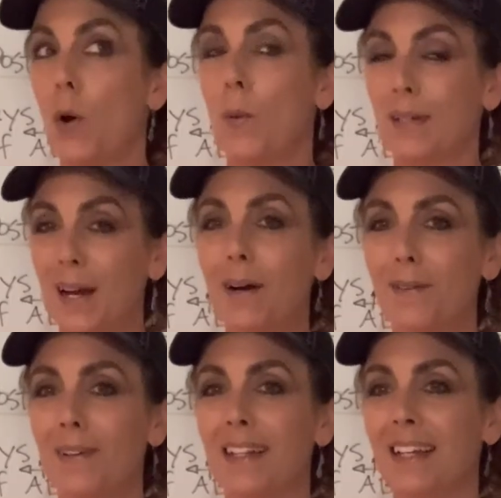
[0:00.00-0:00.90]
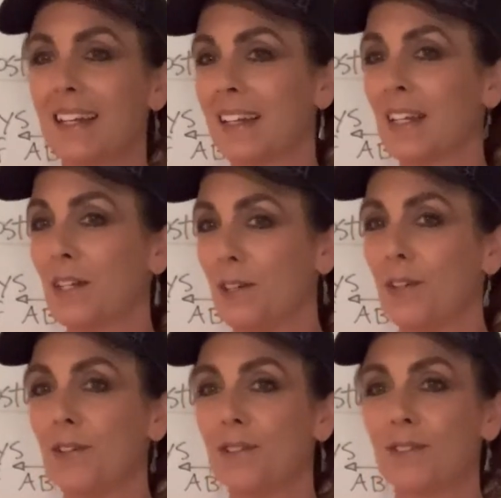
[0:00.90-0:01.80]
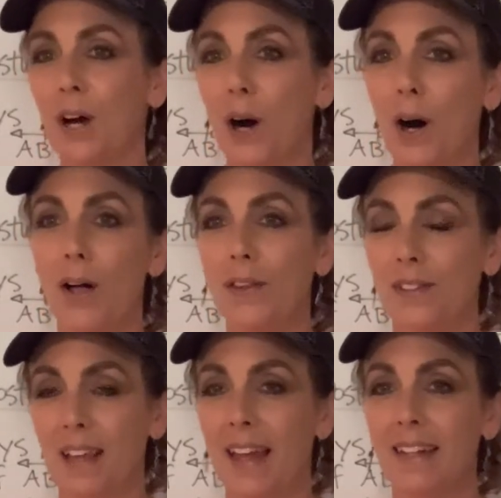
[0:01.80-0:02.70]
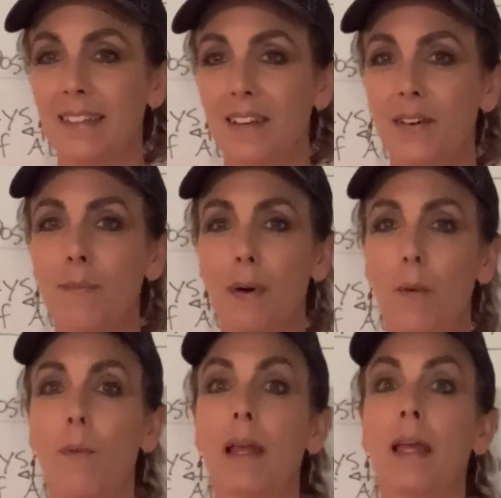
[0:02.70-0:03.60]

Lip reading: We don't really use all the tenets of it, but